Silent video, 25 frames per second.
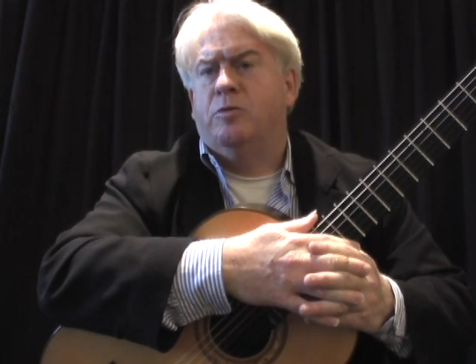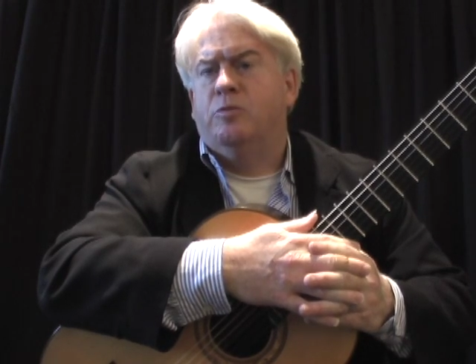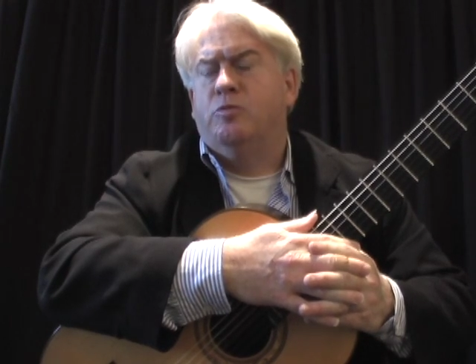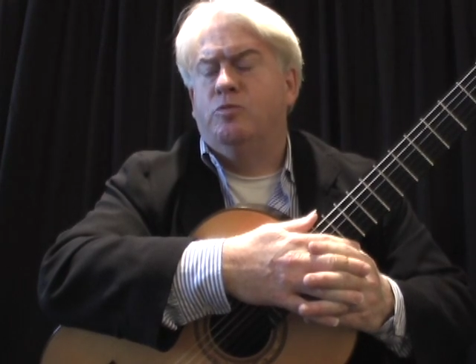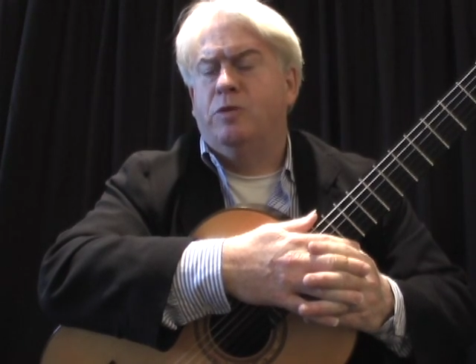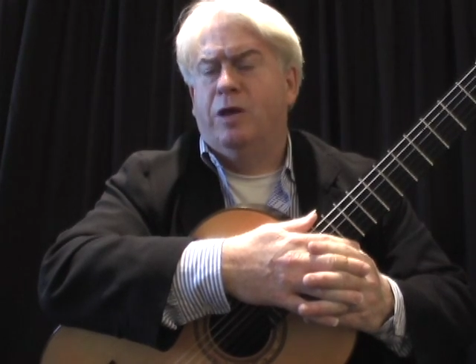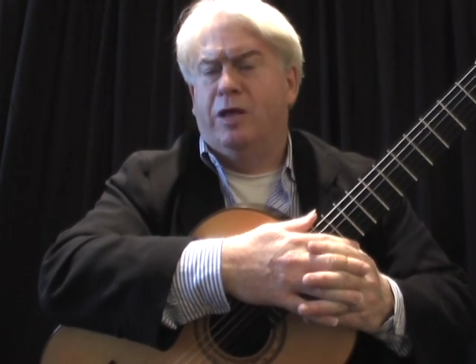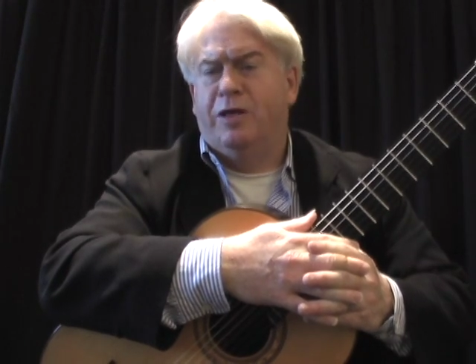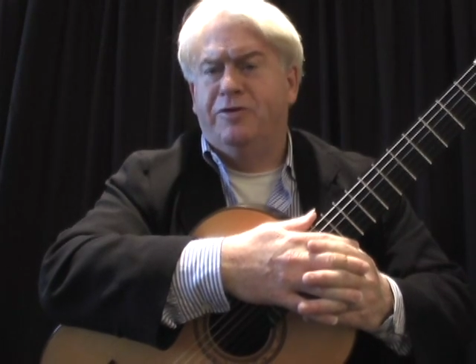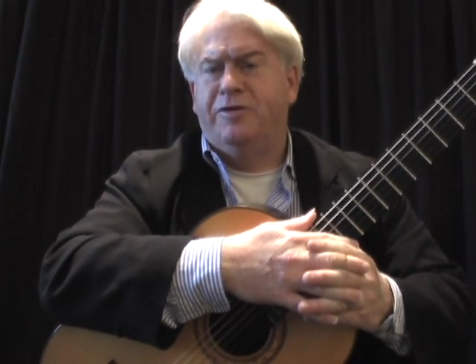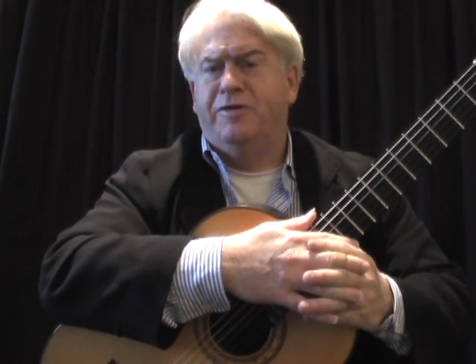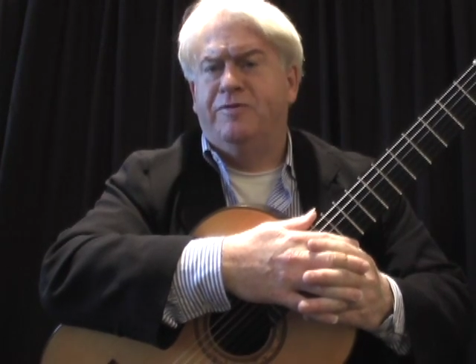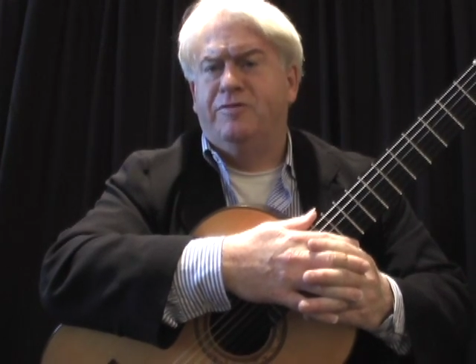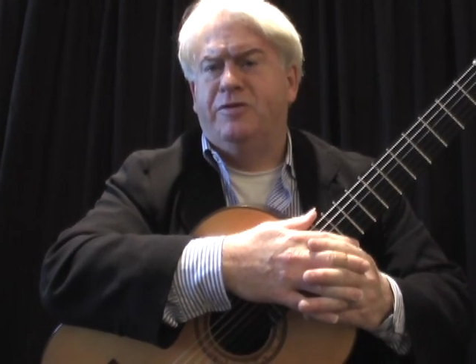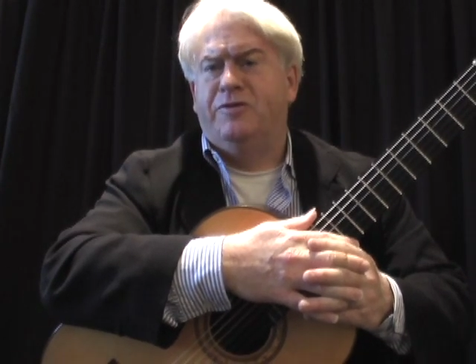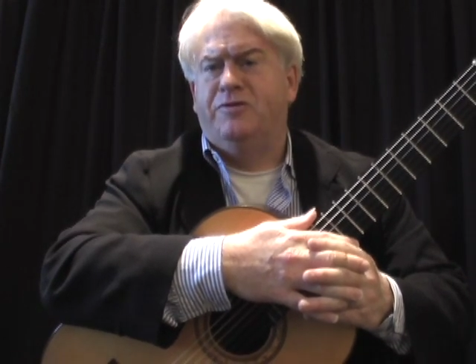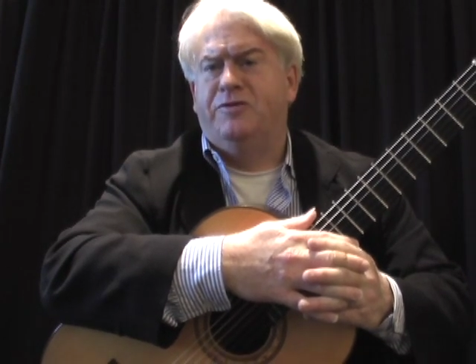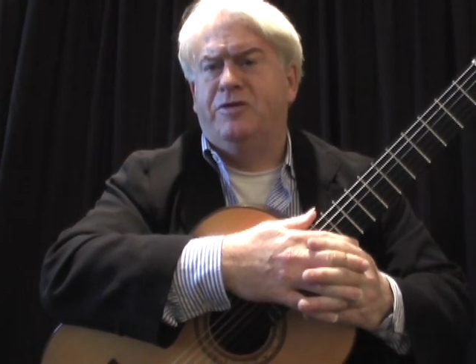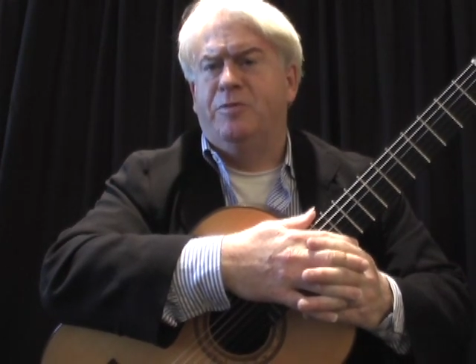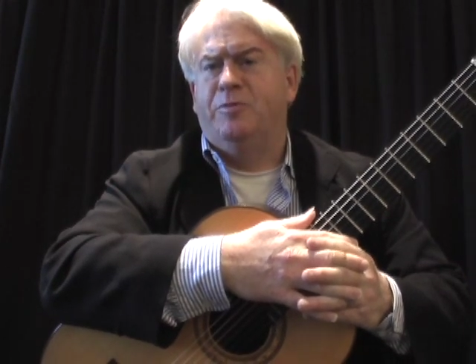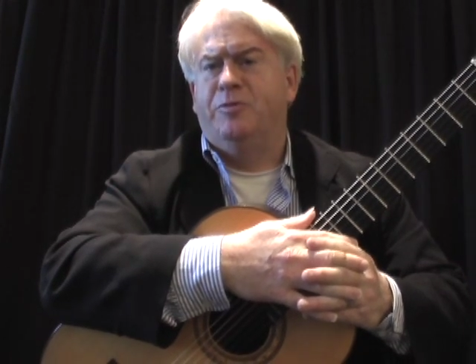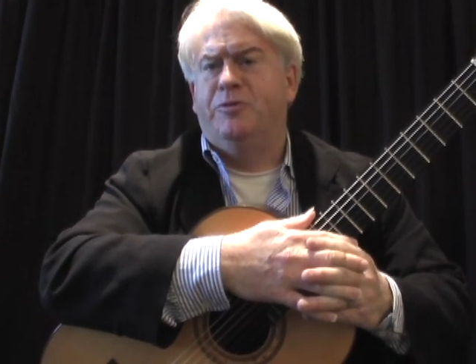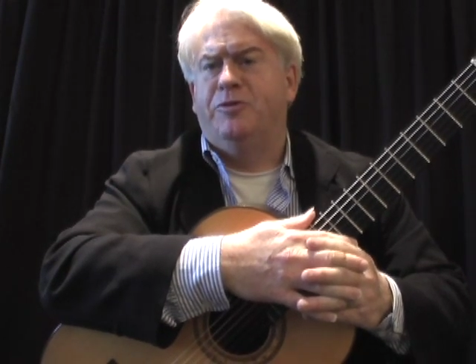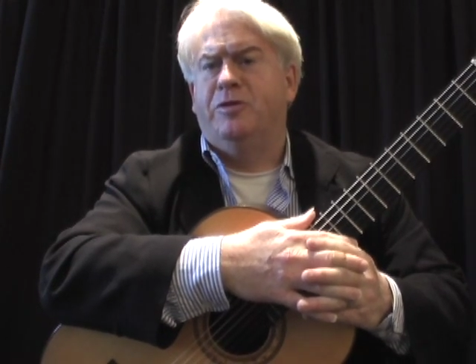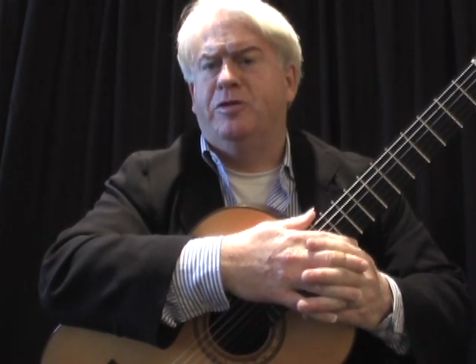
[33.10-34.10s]
Relatively
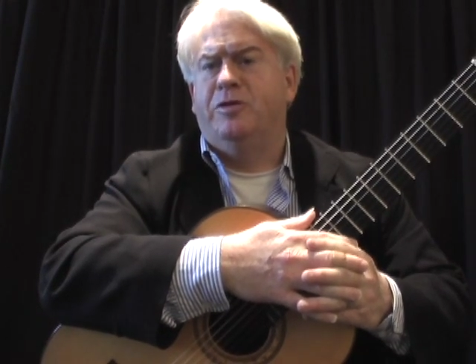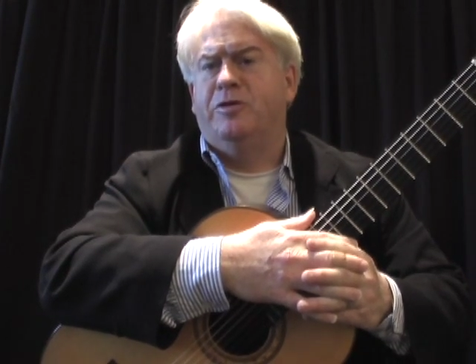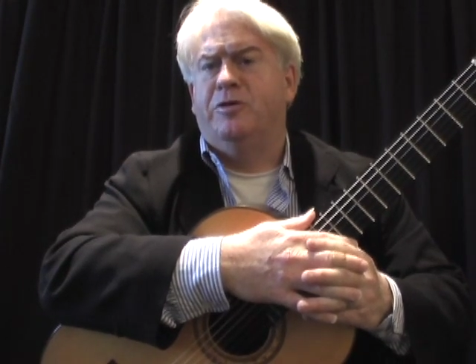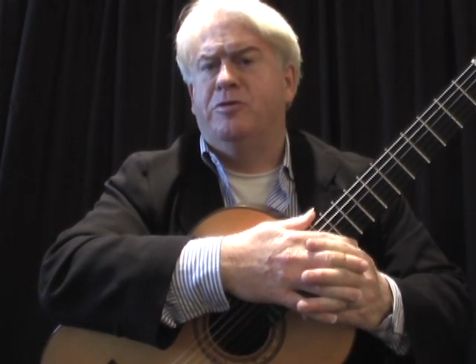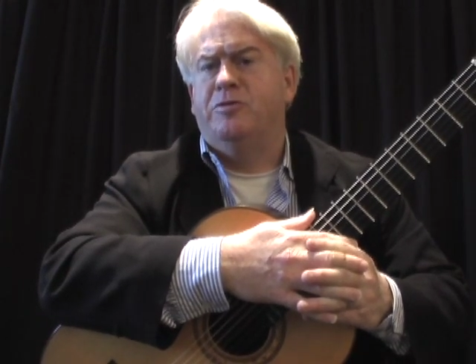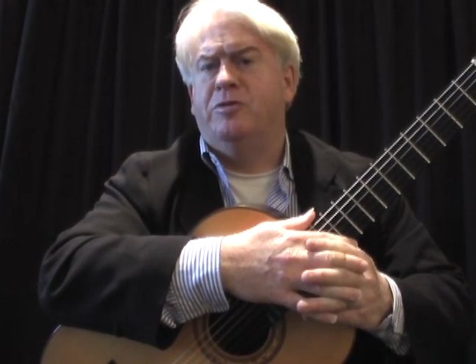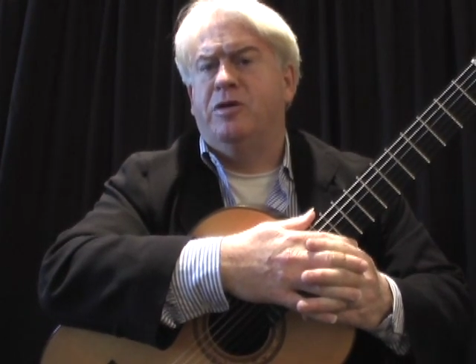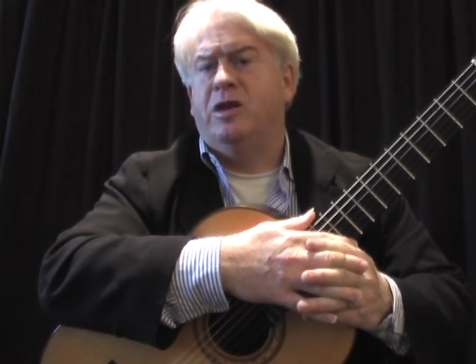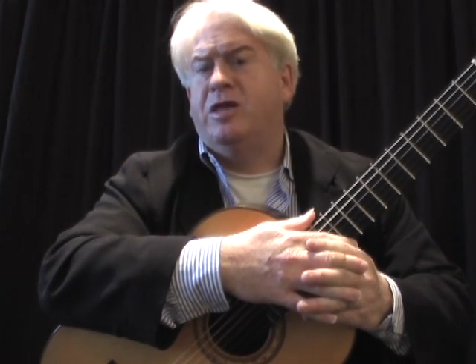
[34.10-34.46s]
simple to learn